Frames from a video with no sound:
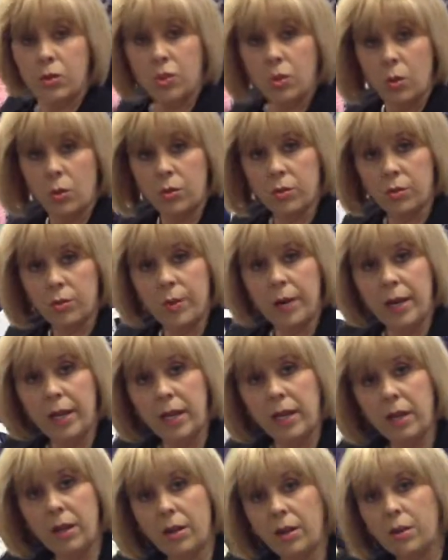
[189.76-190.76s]
shoulder right
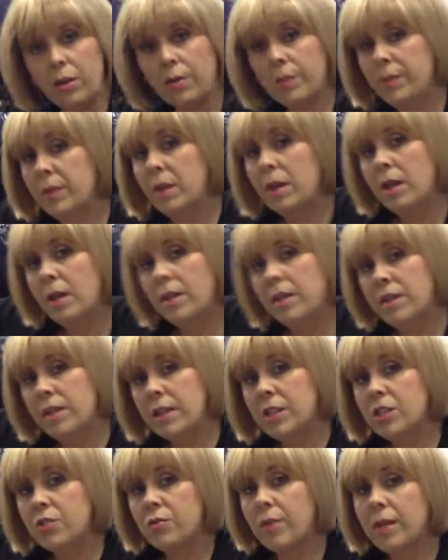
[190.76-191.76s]
here.
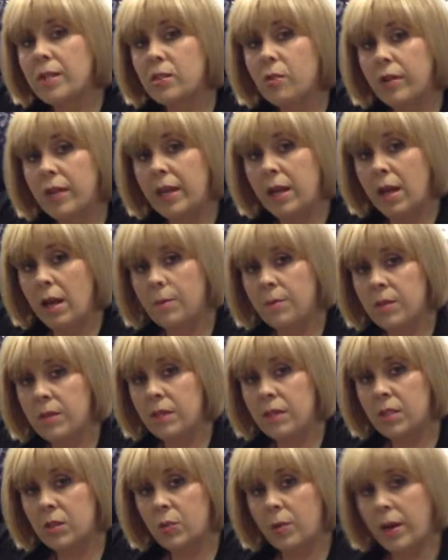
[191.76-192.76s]
This dress already comes
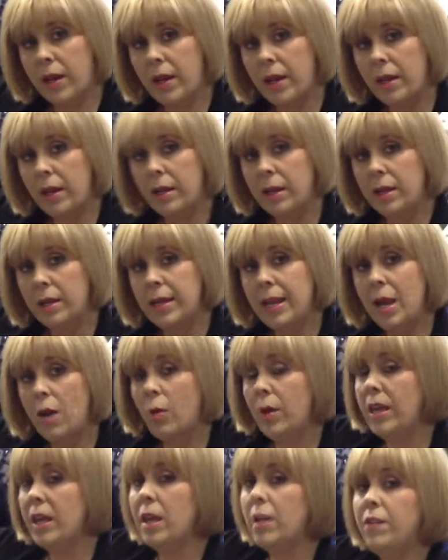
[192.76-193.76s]
this way. Now,
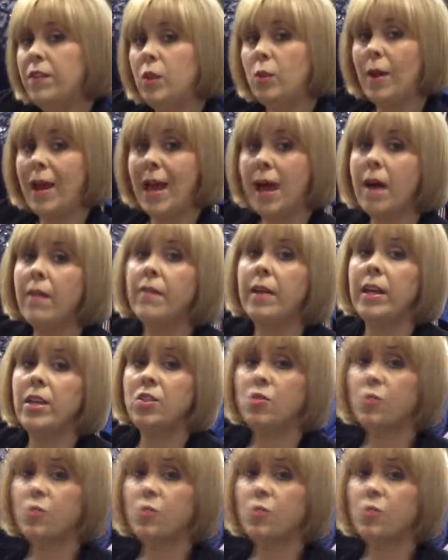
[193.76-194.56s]
if you have a